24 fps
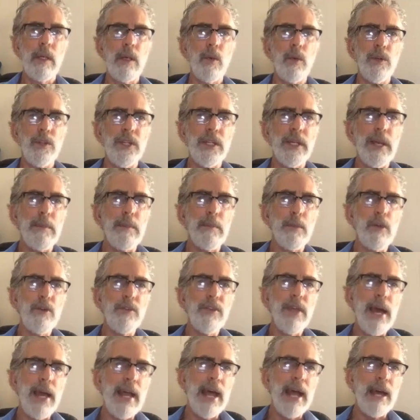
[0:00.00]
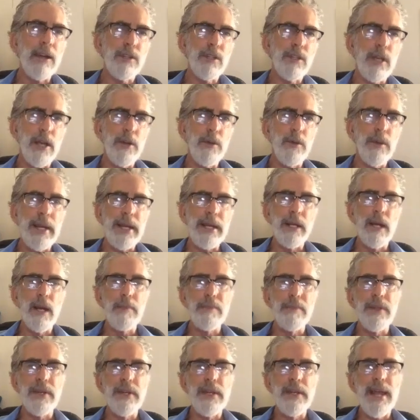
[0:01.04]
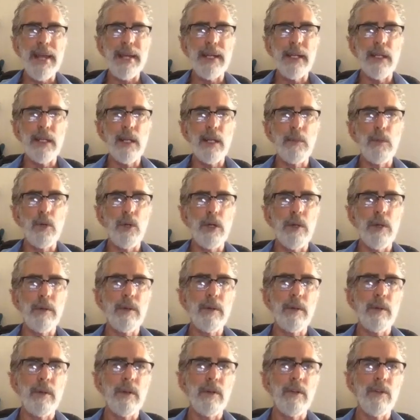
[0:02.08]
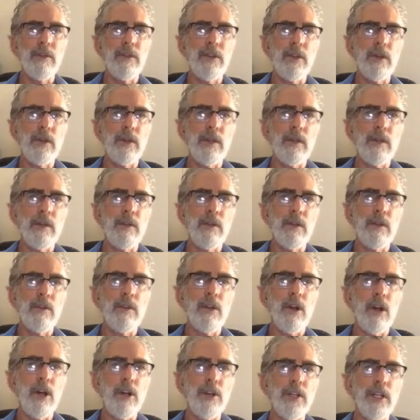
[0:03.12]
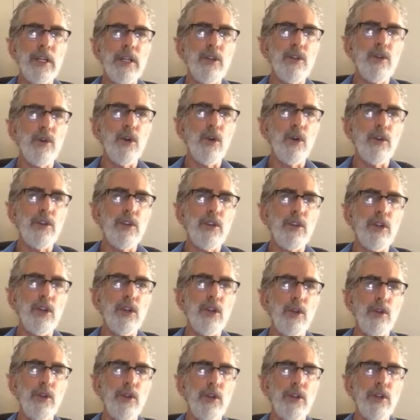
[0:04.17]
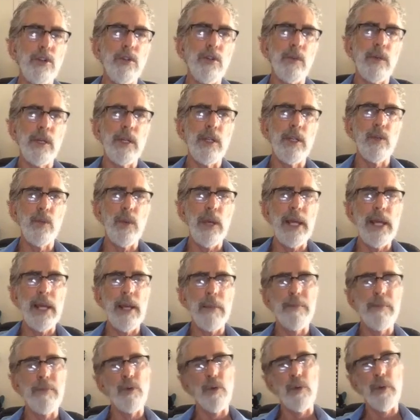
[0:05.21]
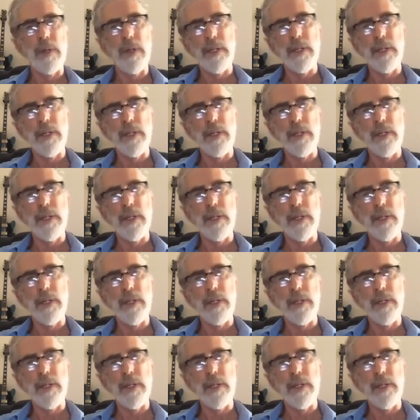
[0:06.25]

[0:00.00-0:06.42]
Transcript: Once again, move that outside rein up the neck a little more. It's hard to control the shoulders when it's way up forward on